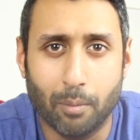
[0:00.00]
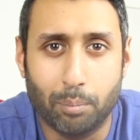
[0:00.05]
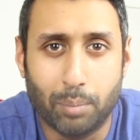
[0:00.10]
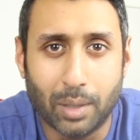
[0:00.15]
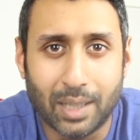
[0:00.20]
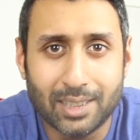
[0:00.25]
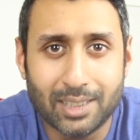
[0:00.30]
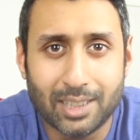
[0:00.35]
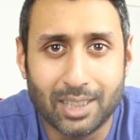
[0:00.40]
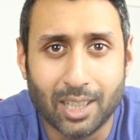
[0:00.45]

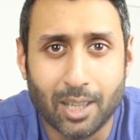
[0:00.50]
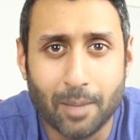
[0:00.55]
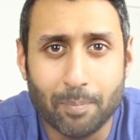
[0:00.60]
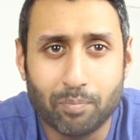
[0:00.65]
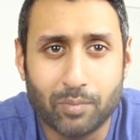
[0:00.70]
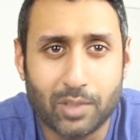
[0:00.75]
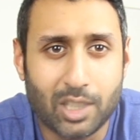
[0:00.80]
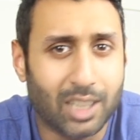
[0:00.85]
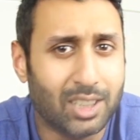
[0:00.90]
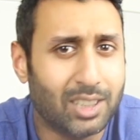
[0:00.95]
But
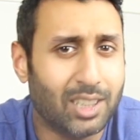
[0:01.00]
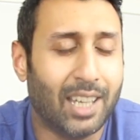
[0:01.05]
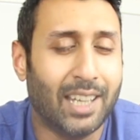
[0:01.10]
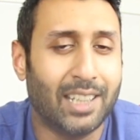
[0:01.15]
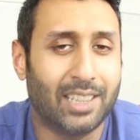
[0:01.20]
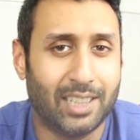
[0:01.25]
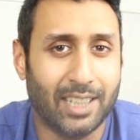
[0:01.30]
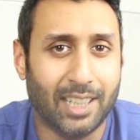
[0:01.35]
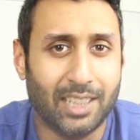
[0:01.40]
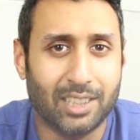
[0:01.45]
just
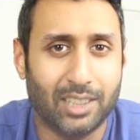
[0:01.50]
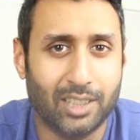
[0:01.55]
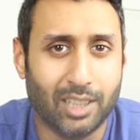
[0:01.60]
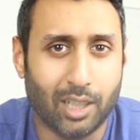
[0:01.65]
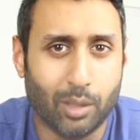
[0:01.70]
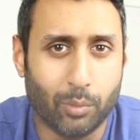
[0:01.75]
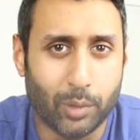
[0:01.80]
like Dexter,